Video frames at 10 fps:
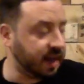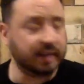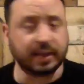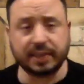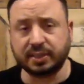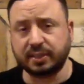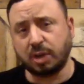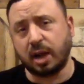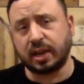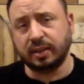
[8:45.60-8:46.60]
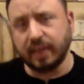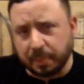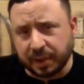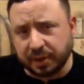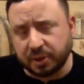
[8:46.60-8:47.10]
I'd like to talk a little
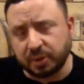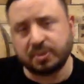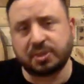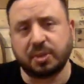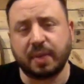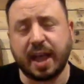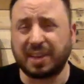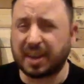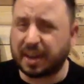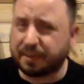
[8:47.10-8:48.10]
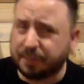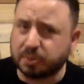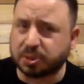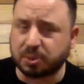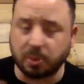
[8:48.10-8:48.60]
bit of news. So we have a
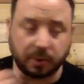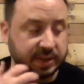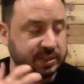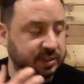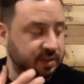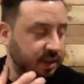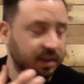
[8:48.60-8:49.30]
few stories,